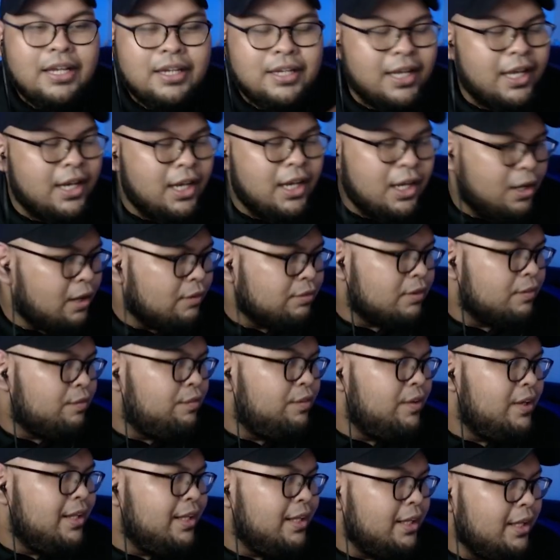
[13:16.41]
get it off the
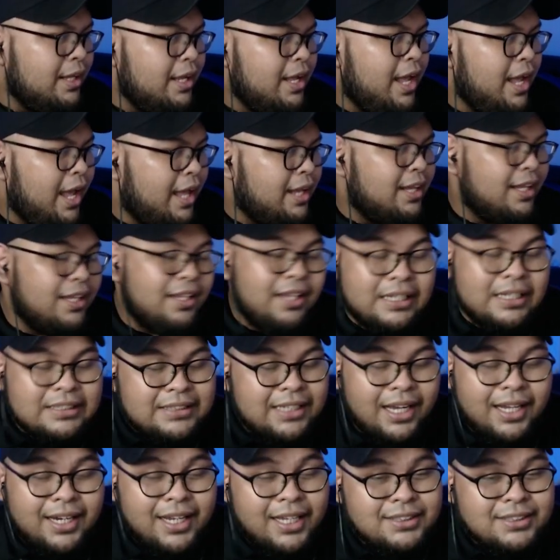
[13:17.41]
field, and then this
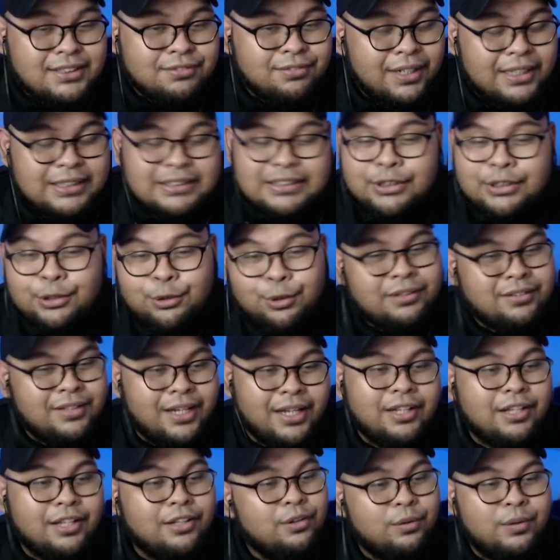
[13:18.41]
card has rush, you
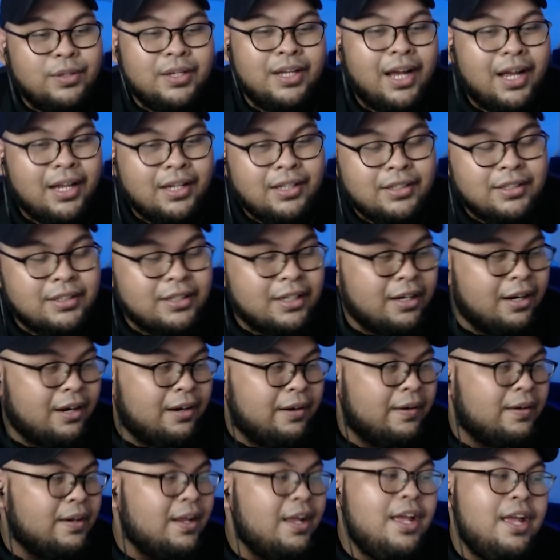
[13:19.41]
attack into the other
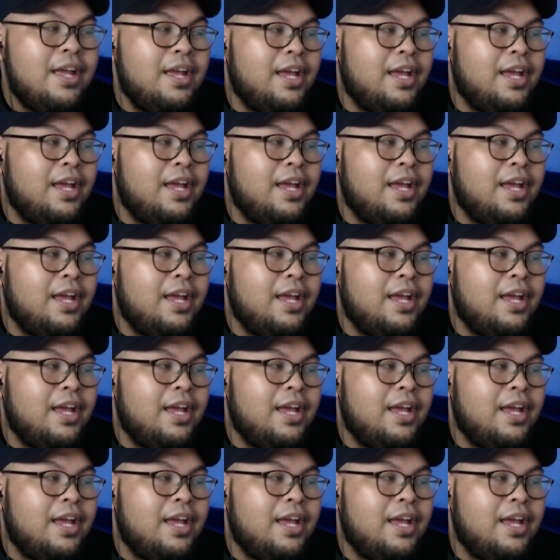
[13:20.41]
card,